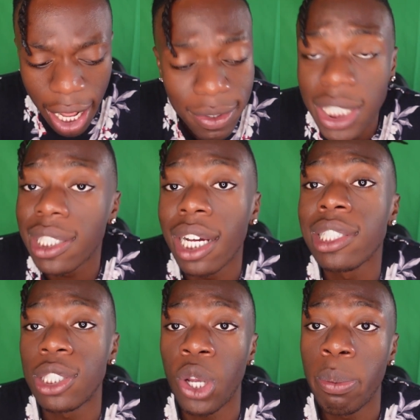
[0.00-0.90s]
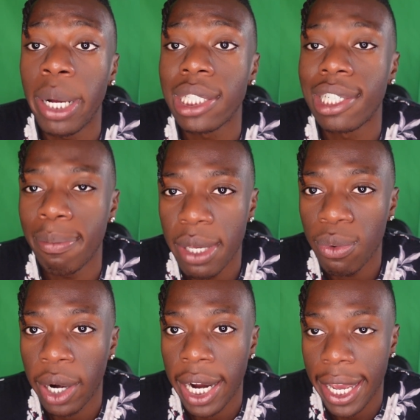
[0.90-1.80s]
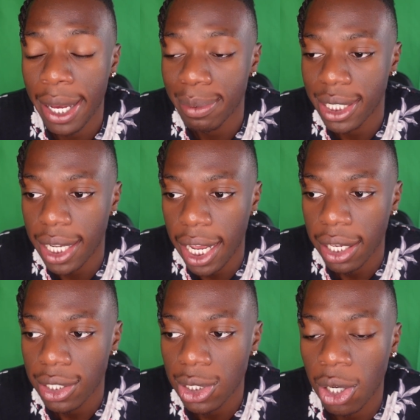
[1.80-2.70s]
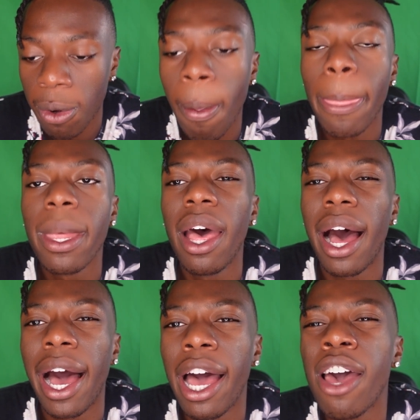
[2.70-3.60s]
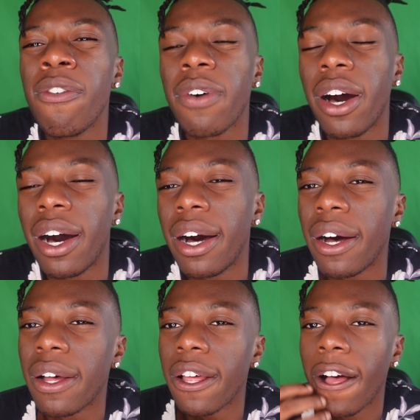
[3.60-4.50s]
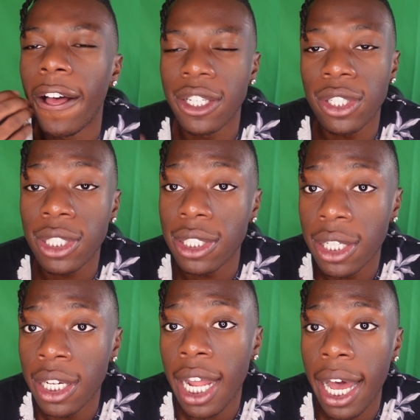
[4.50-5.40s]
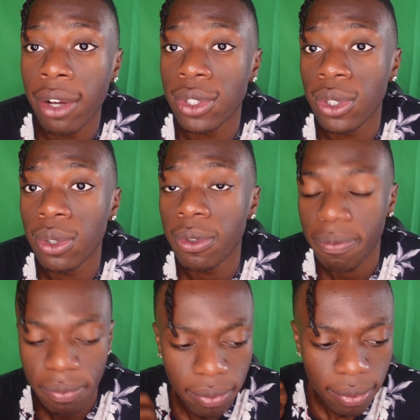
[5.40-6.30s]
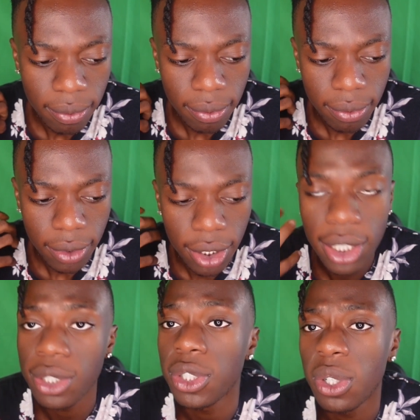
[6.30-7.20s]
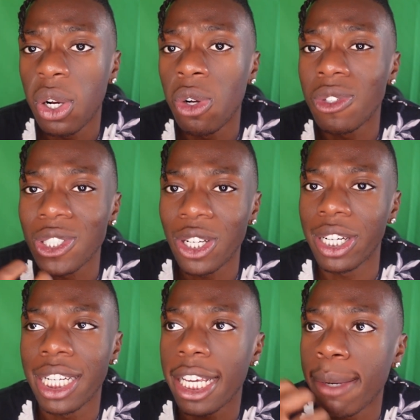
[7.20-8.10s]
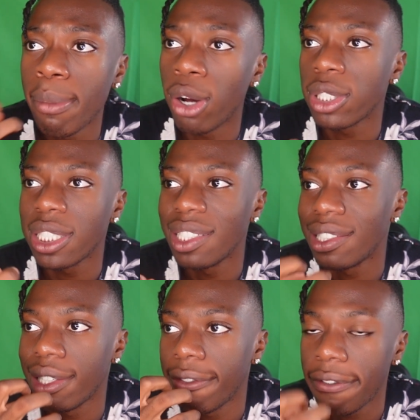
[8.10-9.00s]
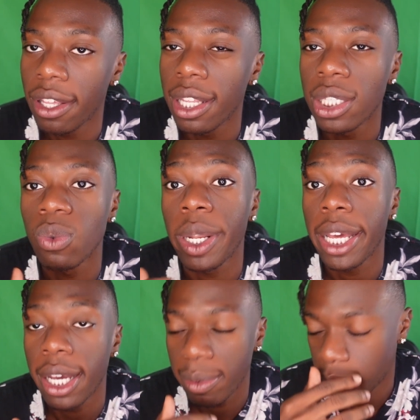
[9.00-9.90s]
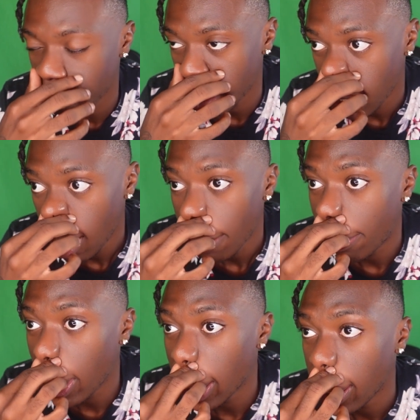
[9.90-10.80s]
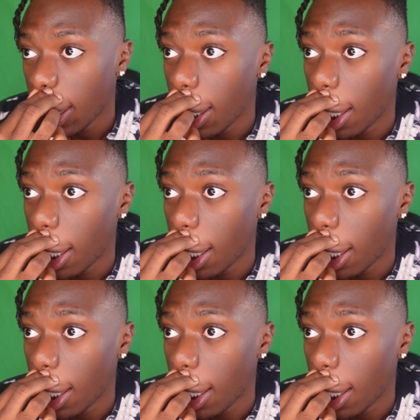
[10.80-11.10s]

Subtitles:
just done so much to be where I am today. So I've understood how to control certain emotions and feelings when they come to me, but